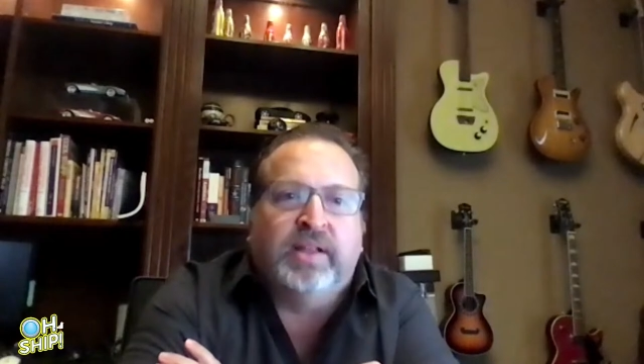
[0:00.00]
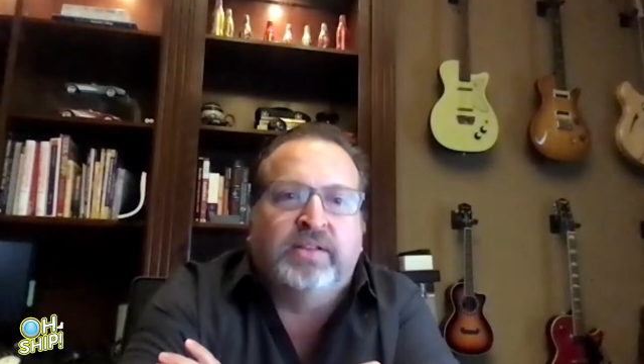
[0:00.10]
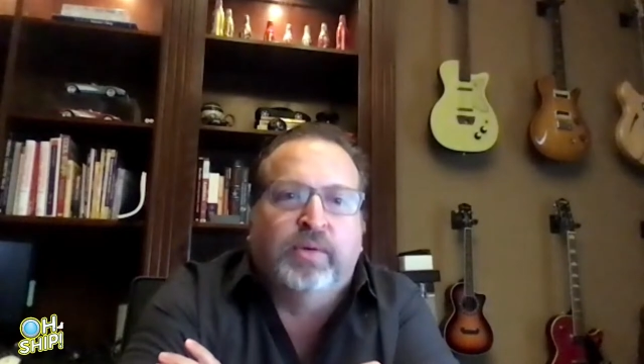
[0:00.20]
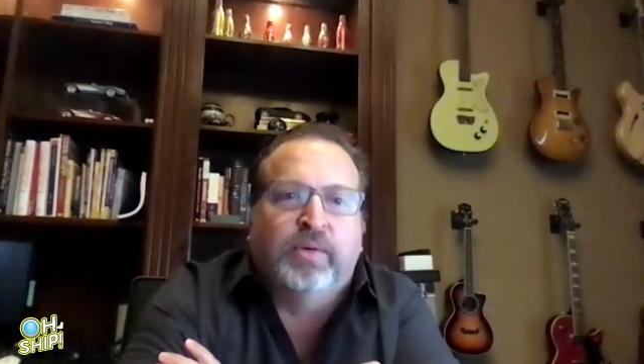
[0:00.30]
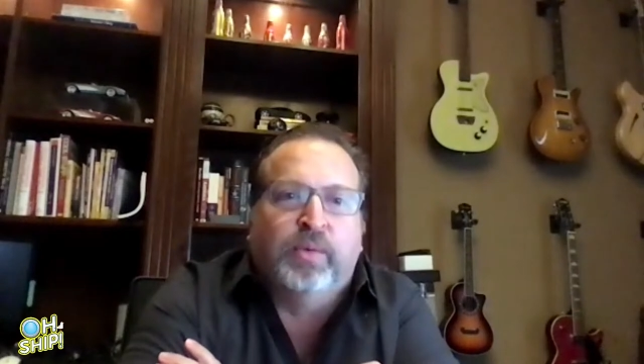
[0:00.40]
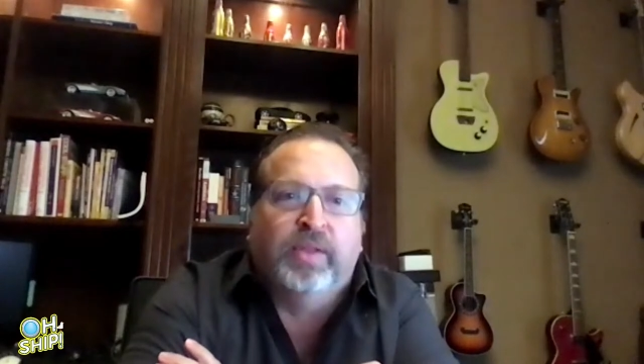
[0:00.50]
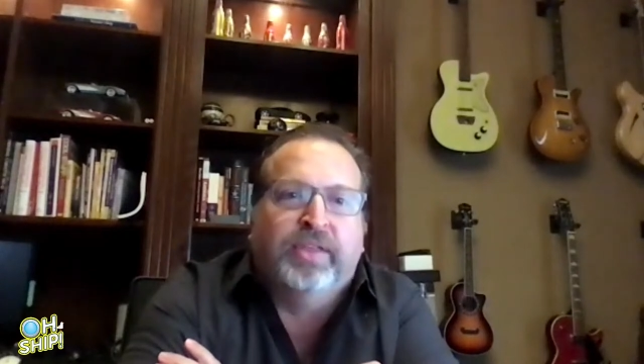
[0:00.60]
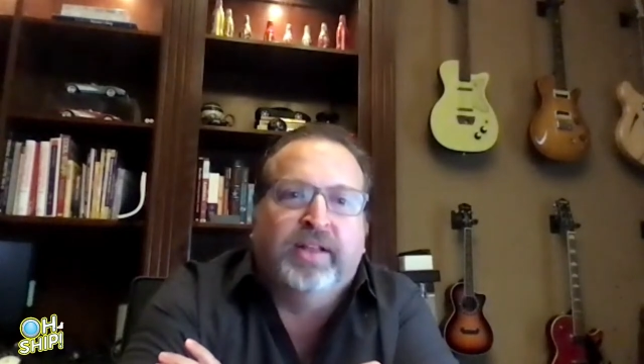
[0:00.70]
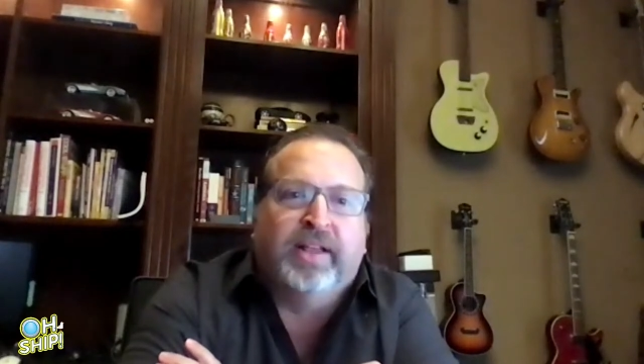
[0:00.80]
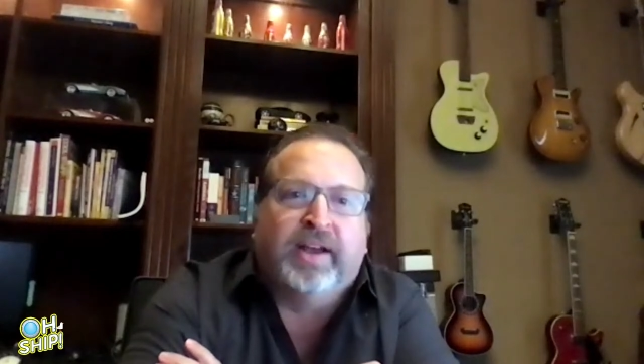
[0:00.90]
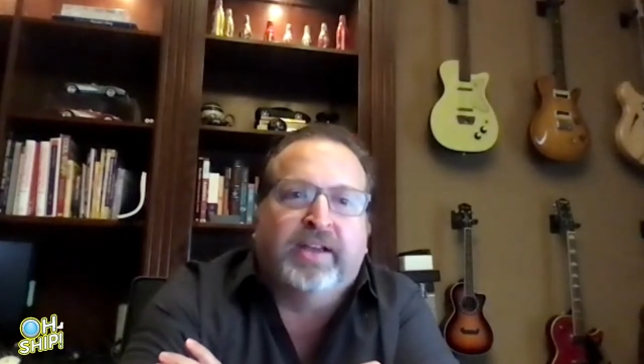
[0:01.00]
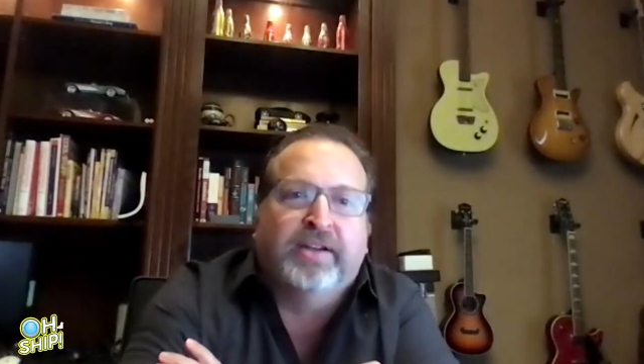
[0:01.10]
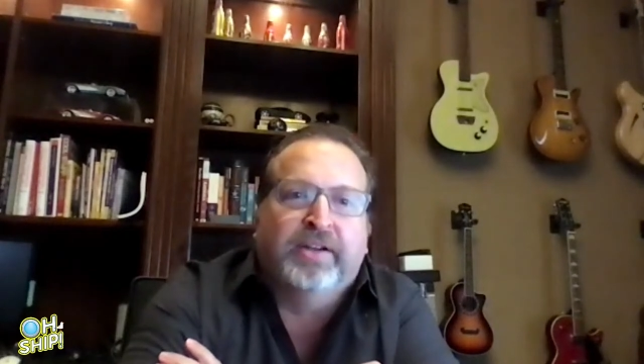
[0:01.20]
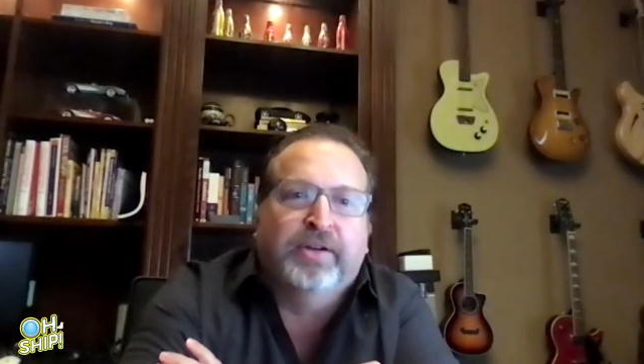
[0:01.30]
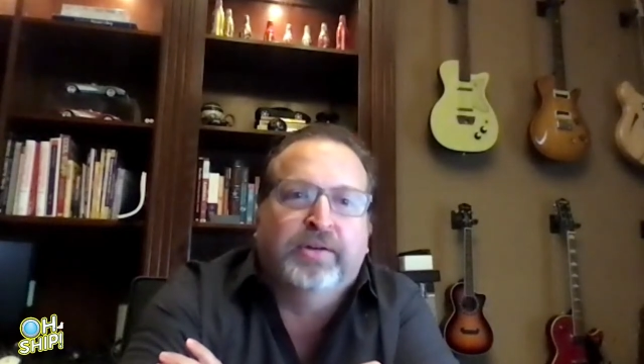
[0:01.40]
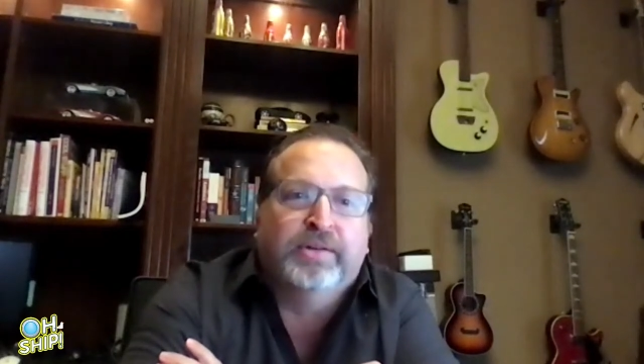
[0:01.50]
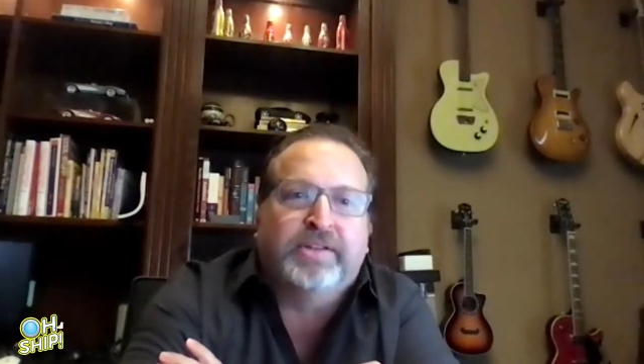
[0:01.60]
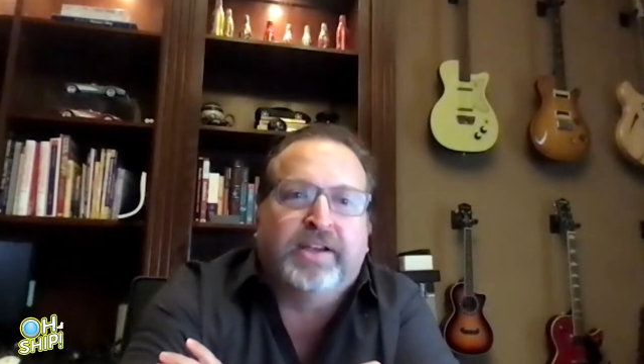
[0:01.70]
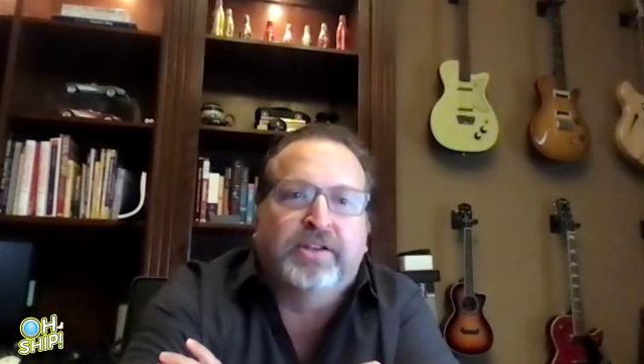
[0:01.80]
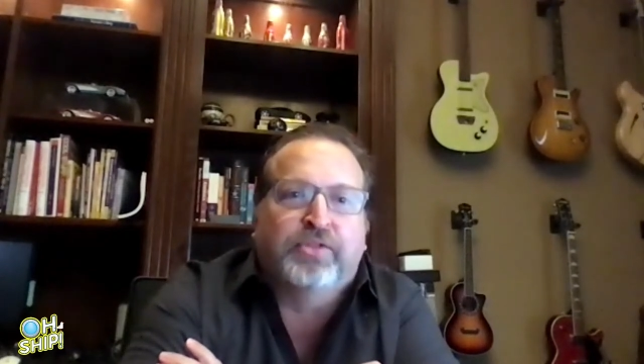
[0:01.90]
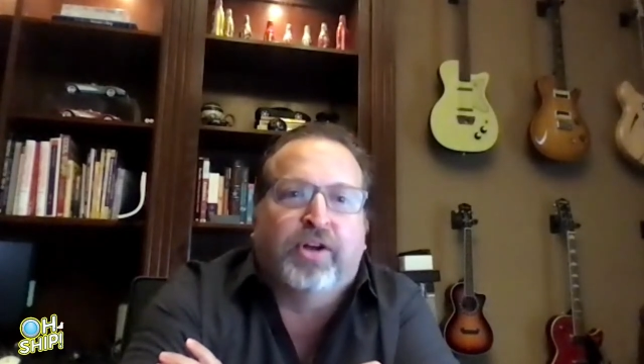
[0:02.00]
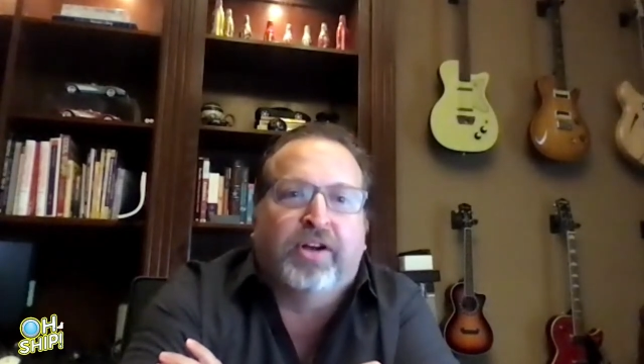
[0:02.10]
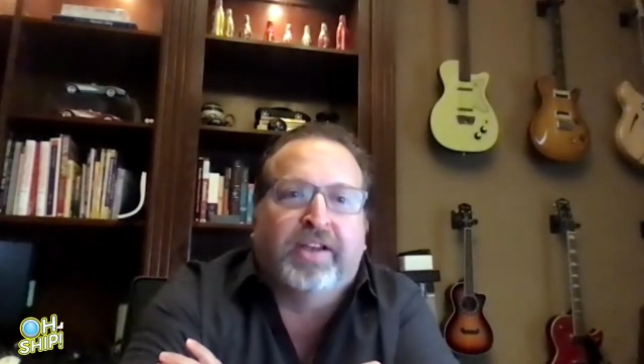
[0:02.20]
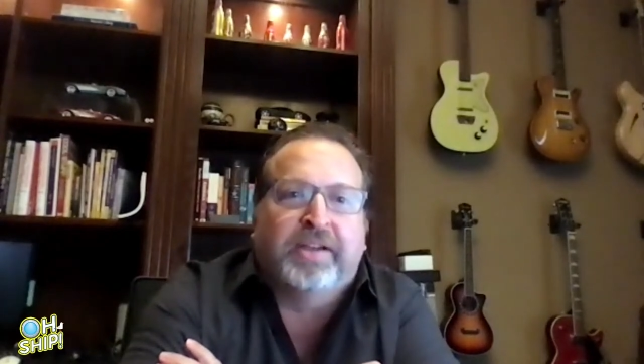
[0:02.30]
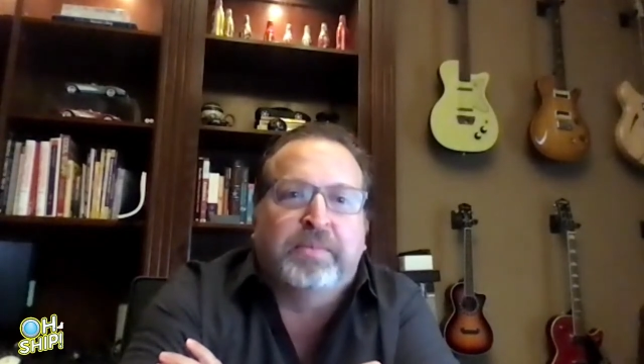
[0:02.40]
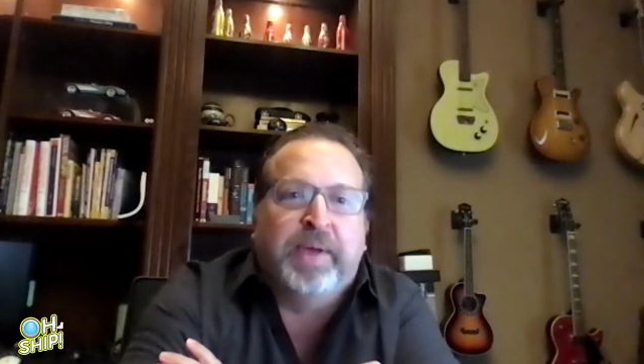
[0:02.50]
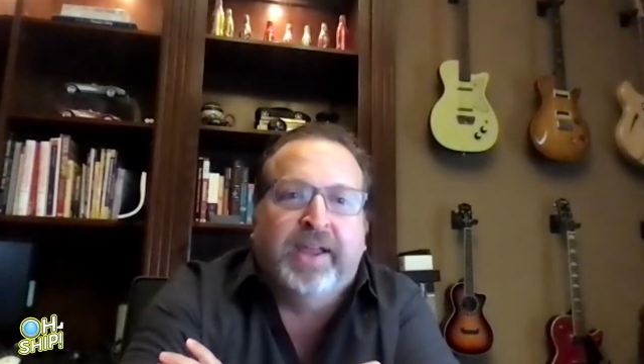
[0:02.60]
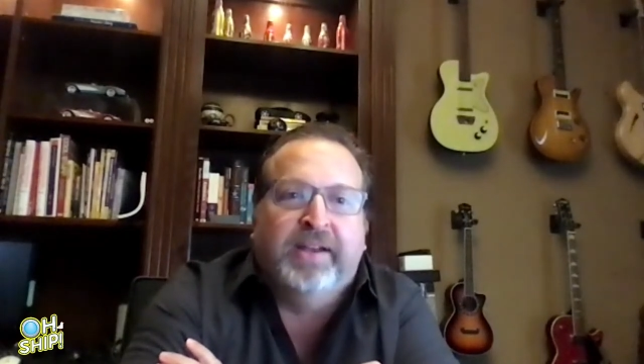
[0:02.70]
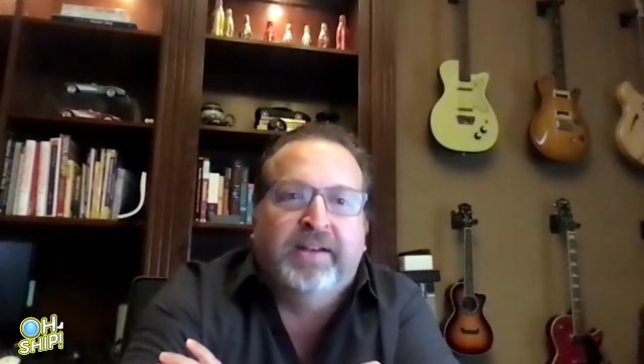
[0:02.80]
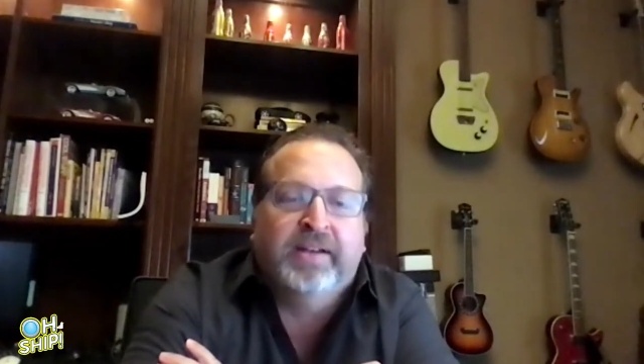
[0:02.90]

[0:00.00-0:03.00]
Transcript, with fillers: It's the one thing that I could do is I could draw, I could paint,